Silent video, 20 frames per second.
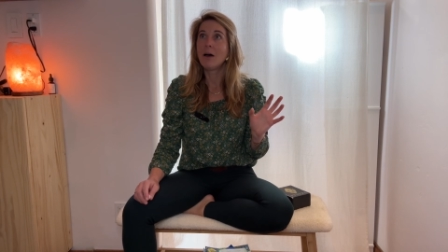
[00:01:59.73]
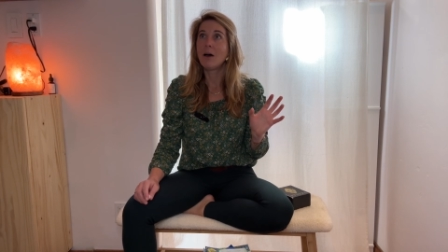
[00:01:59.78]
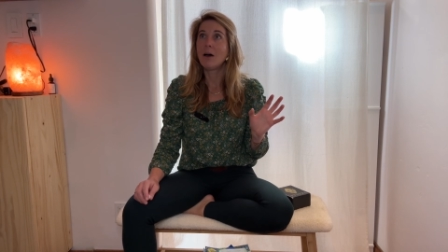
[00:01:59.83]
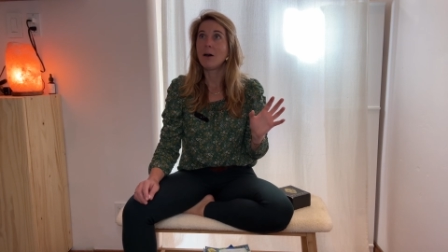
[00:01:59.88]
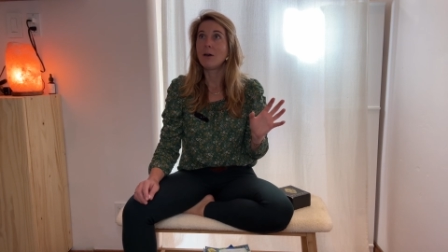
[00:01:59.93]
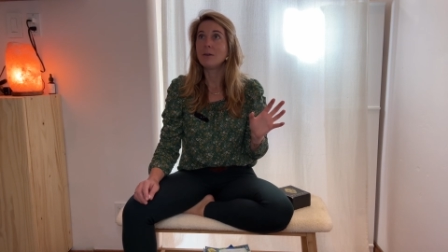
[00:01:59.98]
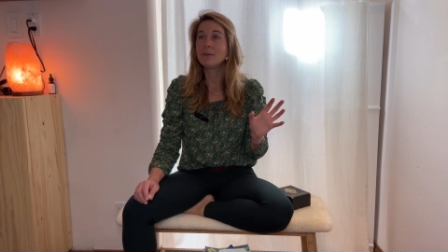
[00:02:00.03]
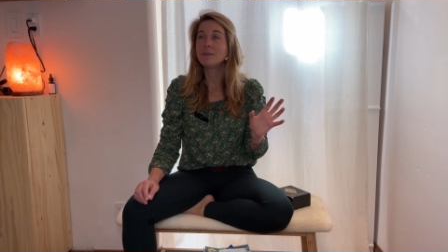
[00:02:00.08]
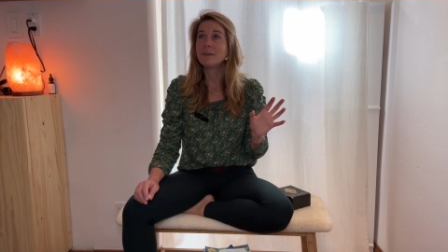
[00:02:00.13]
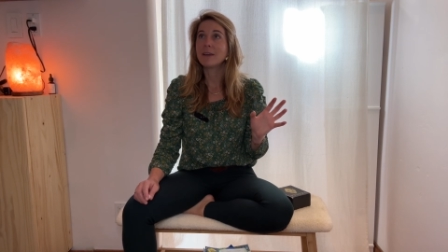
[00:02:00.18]

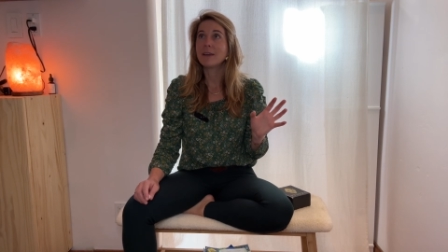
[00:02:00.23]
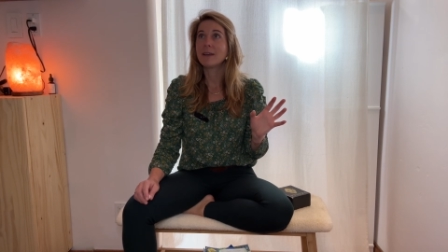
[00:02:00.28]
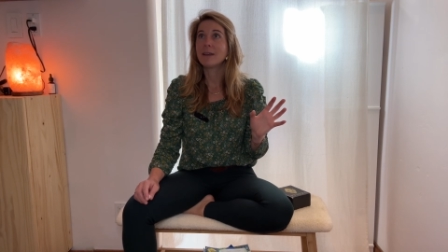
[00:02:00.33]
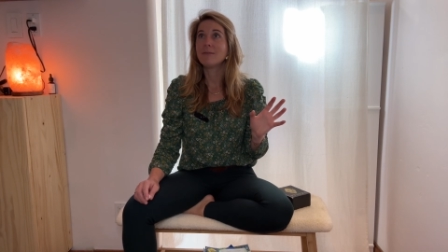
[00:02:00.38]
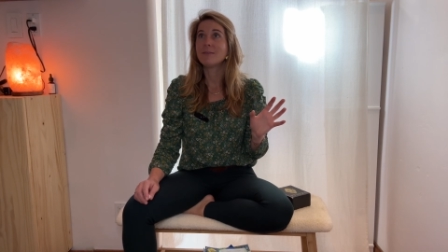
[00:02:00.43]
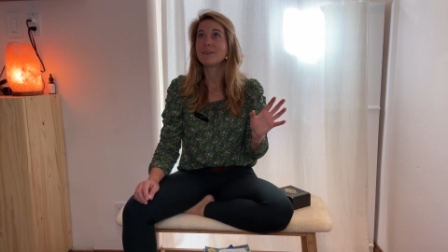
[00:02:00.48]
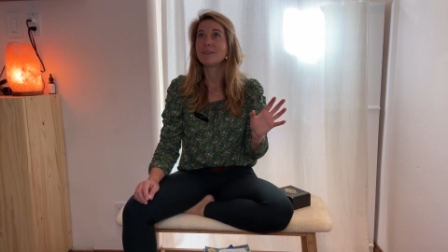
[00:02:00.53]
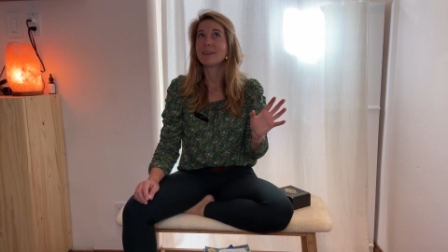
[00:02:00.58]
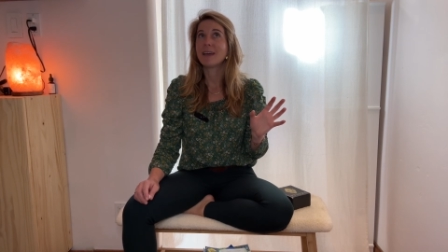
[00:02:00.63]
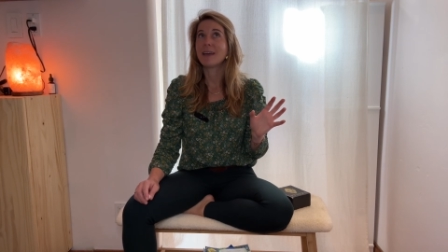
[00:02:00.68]
all day,
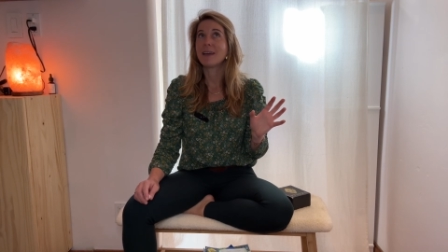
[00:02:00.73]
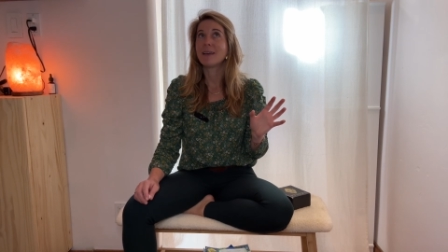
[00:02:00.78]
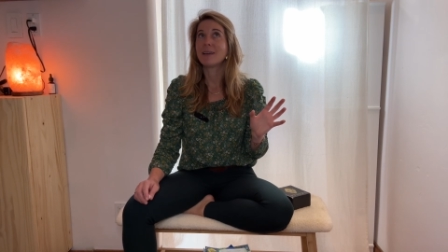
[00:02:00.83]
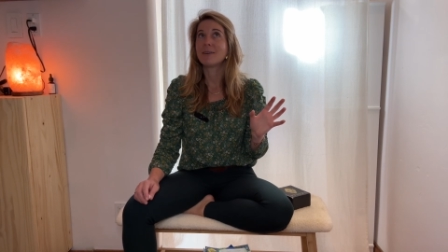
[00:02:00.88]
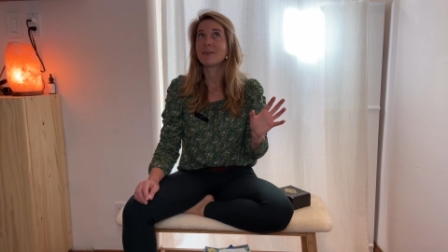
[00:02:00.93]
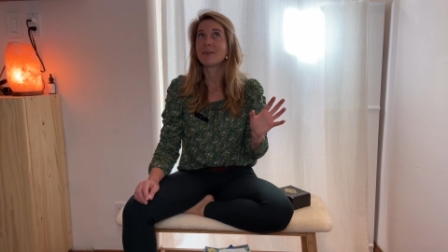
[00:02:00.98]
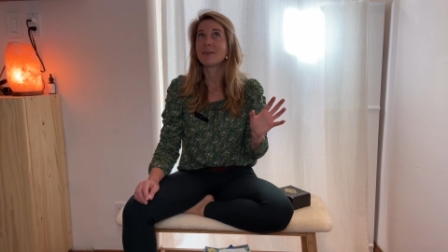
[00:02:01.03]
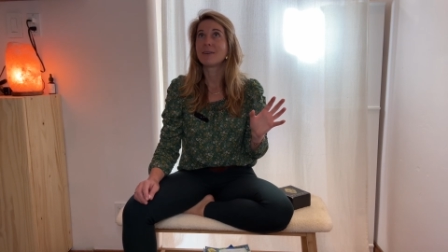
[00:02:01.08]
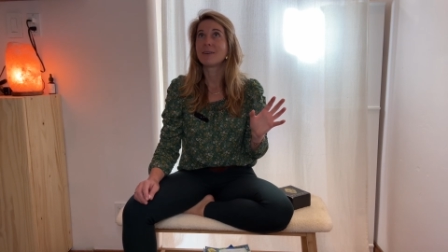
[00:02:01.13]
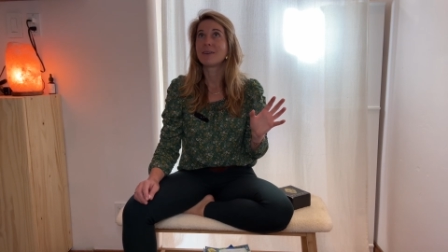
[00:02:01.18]
every
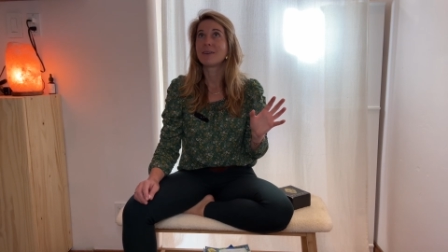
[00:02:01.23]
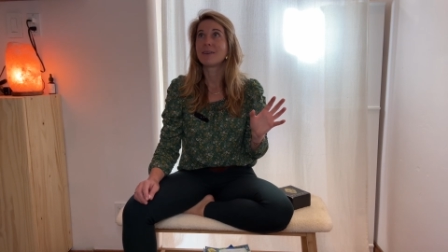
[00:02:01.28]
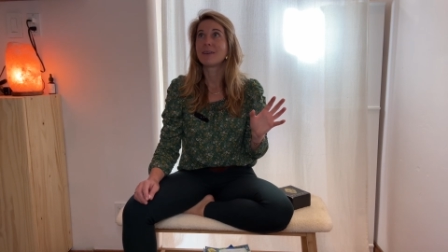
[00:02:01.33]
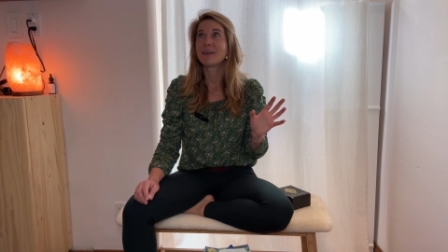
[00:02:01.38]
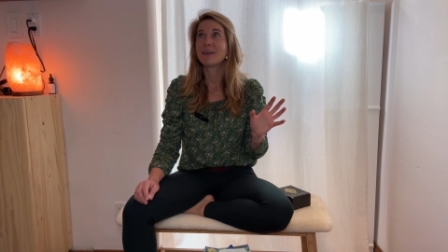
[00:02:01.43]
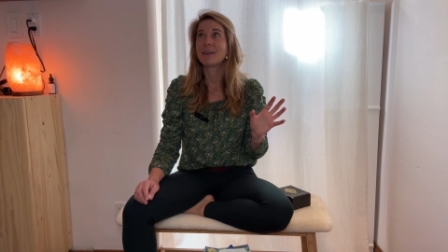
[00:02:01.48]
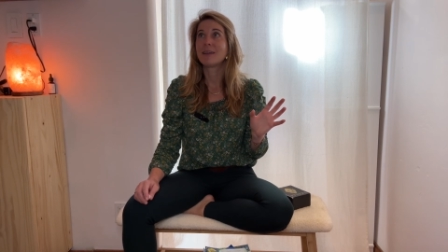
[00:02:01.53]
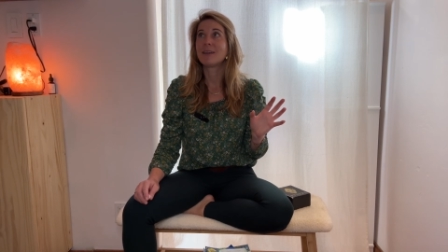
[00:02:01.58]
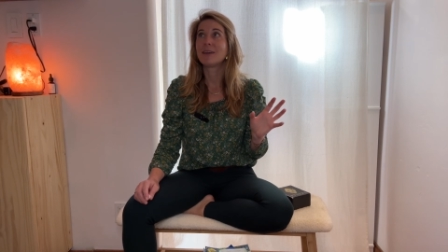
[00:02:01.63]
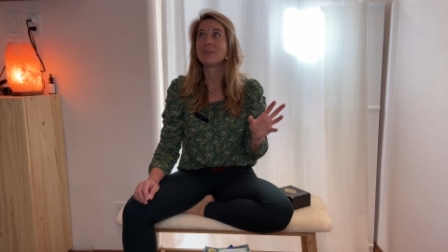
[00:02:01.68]
day,
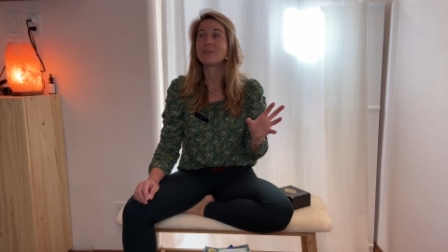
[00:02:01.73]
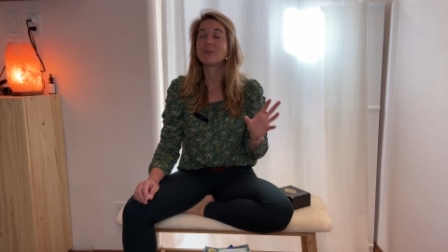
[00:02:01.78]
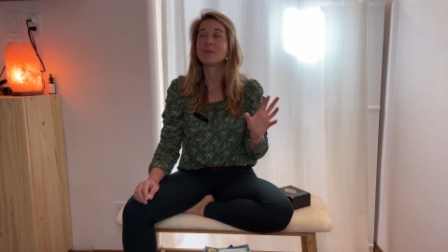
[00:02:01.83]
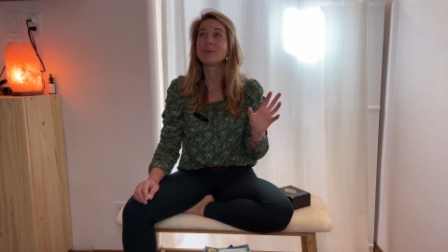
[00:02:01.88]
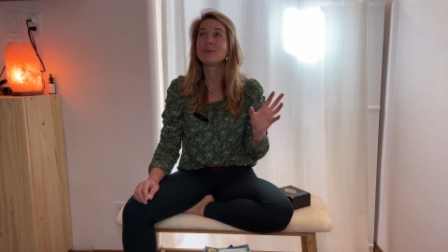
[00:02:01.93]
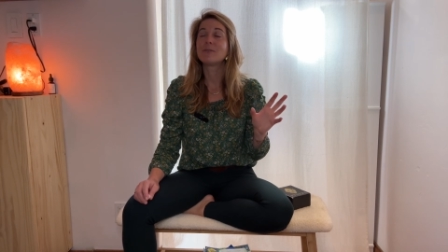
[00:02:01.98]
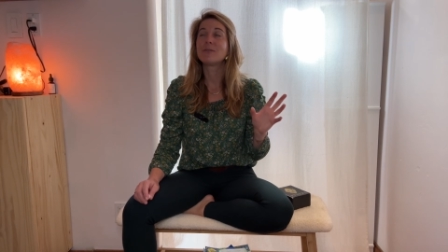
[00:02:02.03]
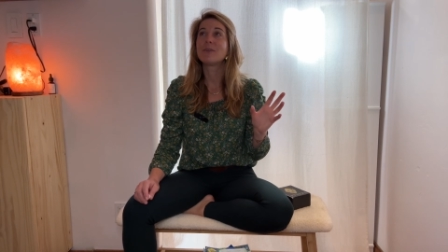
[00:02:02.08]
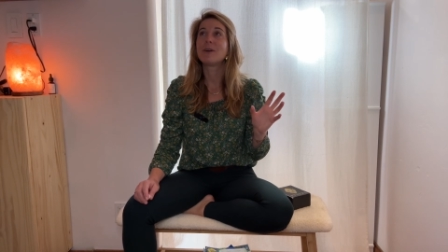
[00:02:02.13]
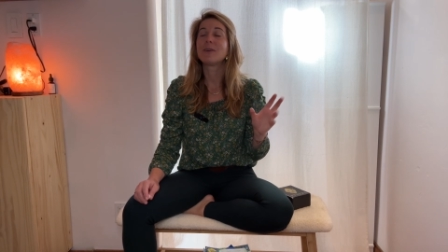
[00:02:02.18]
and I don't
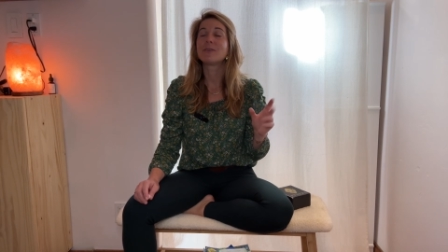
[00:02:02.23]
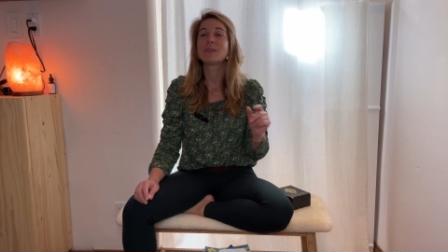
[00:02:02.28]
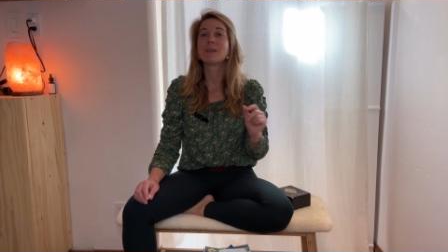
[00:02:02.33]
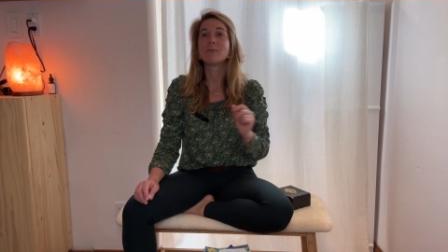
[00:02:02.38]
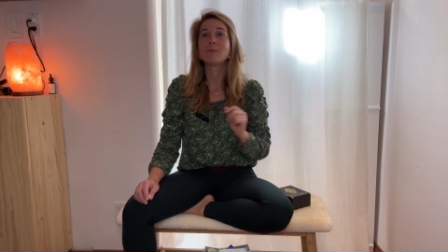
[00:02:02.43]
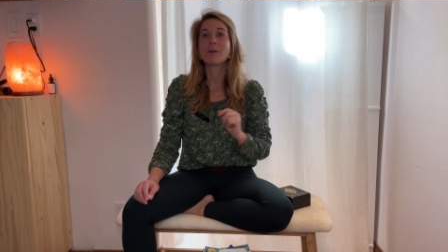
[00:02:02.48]
even hardly